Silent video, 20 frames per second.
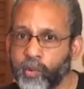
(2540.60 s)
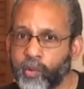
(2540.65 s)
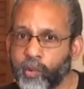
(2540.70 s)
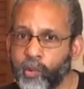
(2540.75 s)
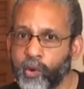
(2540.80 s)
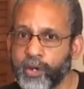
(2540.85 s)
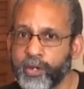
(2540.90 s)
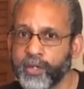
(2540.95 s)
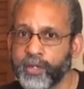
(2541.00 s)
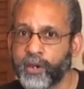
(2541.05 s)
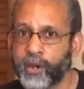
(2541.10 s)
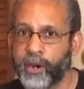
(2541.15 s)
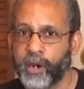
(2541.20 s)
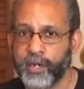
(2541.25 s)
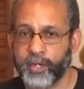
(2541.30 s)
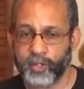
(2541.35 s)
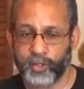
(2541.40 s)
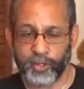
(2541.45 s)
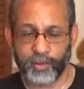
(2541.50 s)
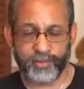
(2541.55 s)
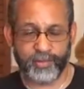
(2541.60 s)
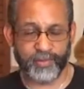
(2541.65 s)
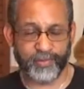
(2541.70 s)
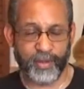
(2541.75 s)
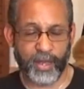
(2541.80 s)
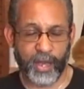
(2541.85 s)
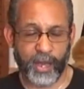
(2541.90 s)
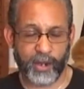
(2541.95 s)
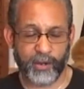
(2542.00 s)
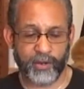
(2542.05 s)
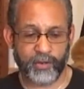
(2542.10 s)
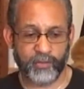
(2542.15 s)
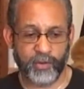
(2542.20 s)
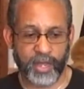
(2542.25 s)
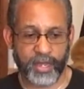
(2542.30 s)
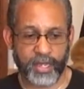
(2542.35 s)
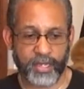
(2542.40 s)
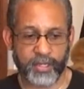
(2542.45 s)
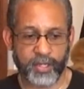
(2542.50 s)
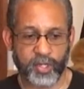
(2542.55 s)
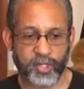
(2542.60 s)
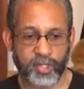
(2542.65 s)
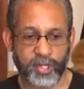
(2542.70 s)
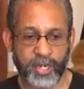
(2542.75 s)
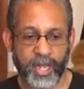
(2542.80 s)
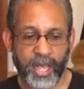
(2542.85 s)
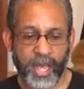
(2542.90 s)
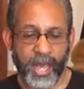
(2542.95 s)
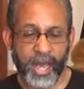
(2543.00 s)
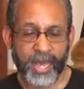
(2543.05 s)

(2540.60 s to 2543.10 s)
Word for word: order card in terms of honor and recognition.